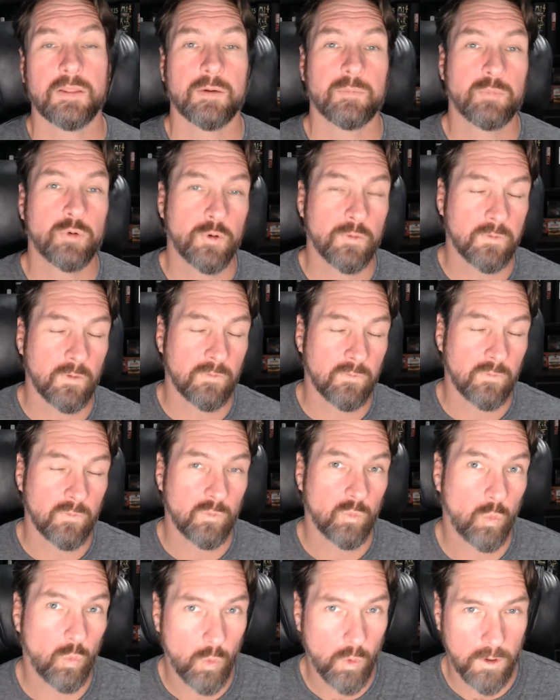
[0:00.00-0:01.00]
that proof
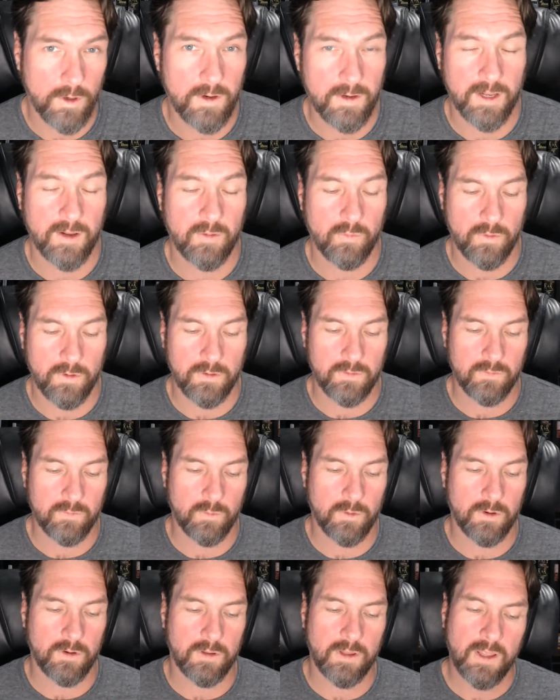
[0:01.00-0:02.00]
of work
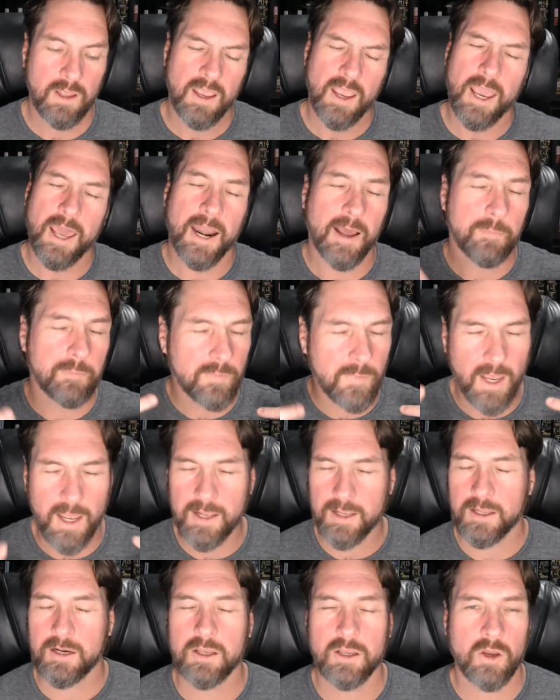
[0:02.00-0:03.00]
networks work. And I'm
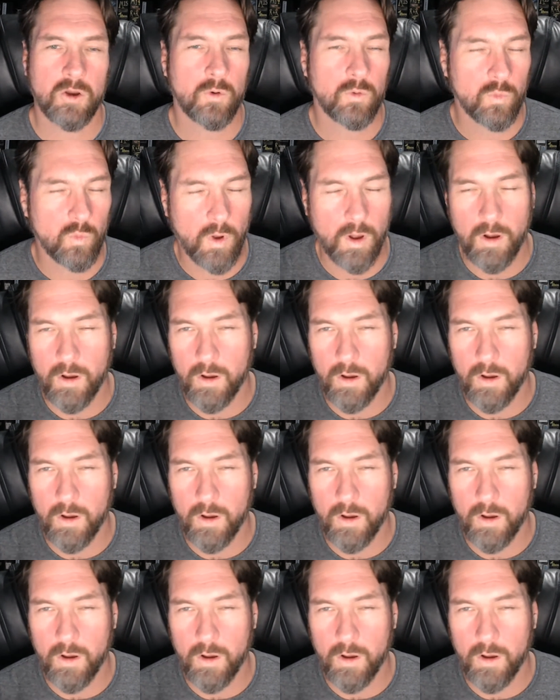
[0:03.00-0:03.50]
not going to go